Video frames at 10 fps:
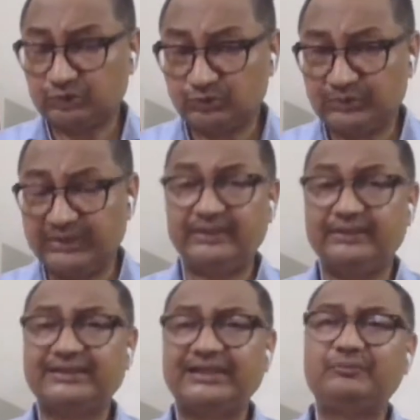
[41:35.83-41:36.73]
Today, in
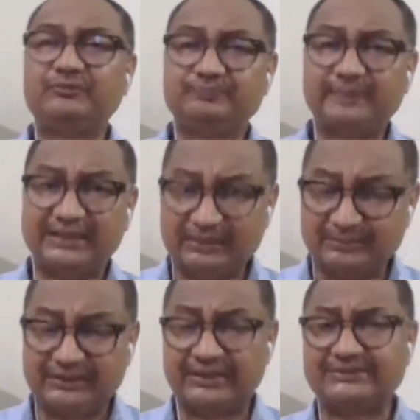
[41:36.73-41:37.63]
the time of
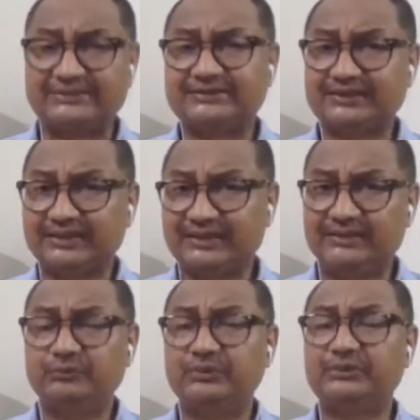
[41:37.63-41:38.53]
pandemic crisis
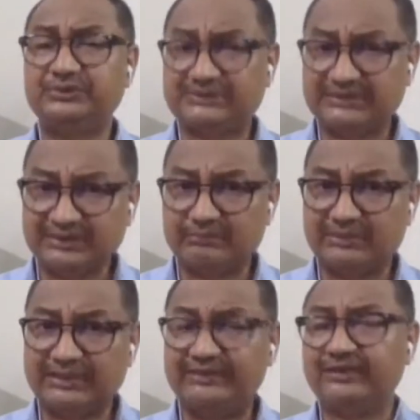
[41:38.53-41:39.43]
again, when we see the
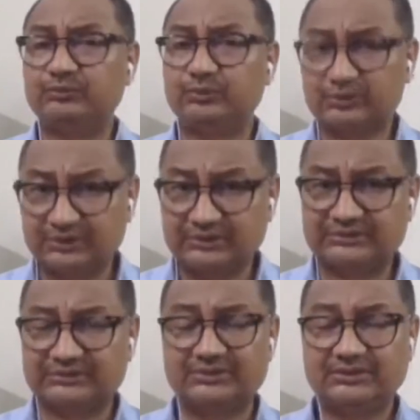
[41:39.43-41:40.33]
migrant workers
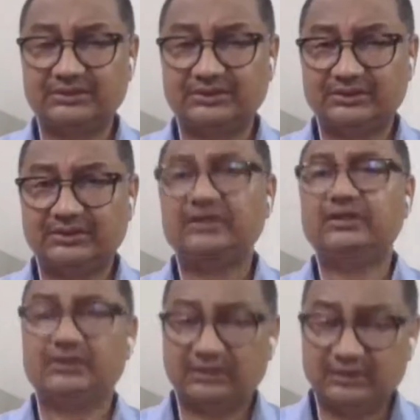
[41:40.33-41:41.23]

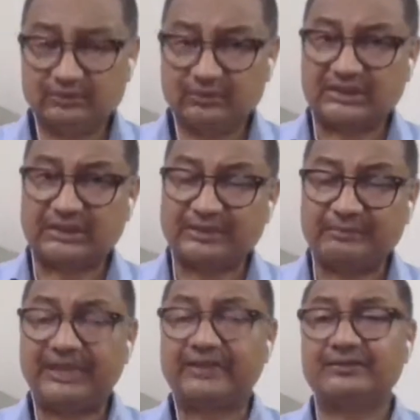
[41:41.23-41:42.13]
you know, coming
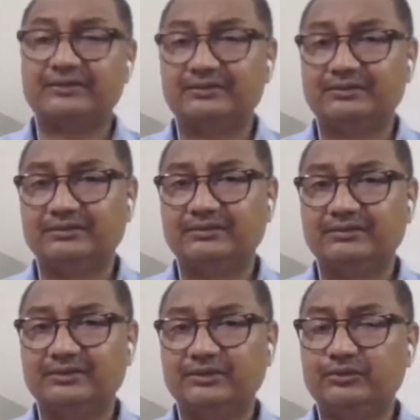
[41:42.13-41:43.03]
back,
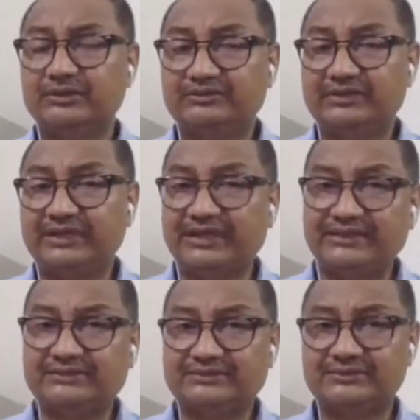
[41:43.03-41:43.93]
you can
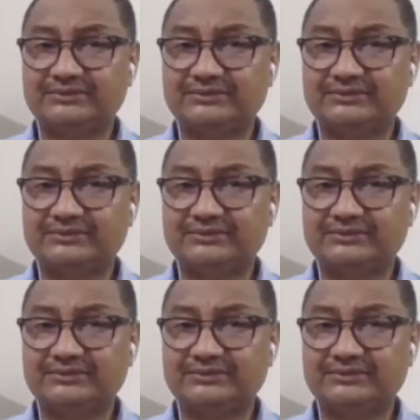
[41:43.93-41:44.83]
realize what has
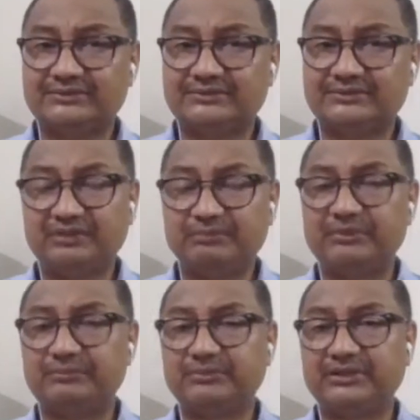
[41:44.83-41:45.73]
happened to the
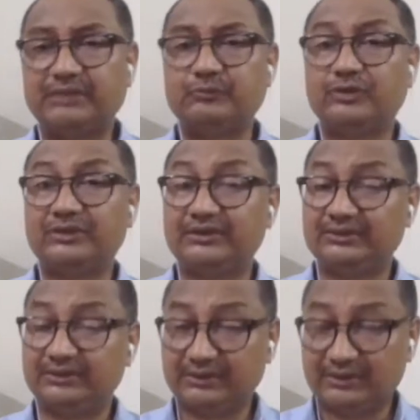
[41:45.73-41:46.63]
development paradigm, what the,
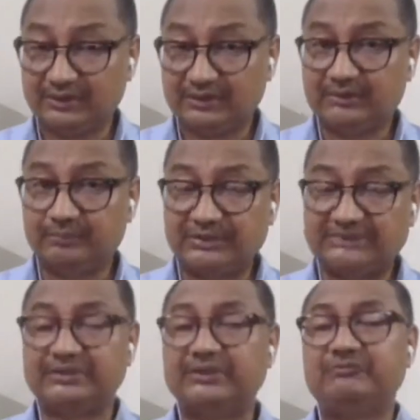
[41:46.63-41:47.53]
the
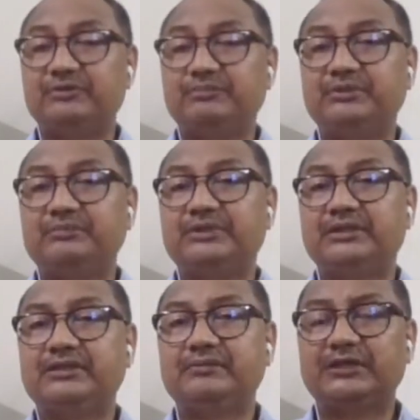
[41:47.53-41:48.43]
present development
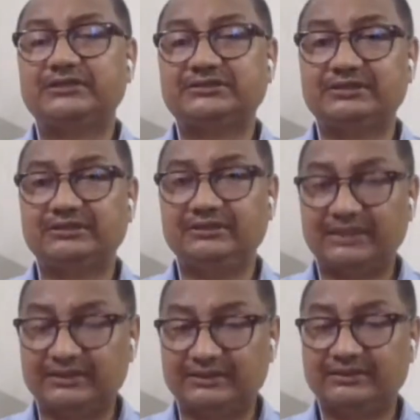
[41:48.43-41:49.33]
paradigm has
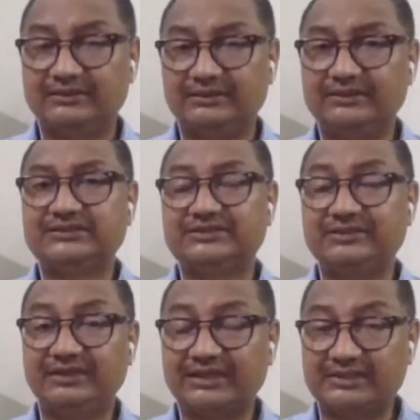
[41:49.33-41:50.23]
done. It has
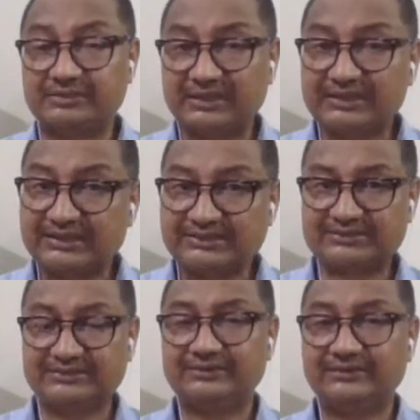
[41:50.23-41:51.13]
created
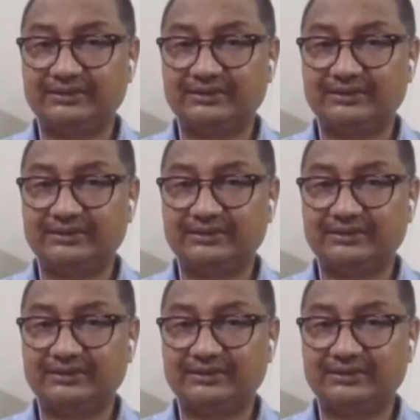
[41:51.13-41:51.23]
dependency.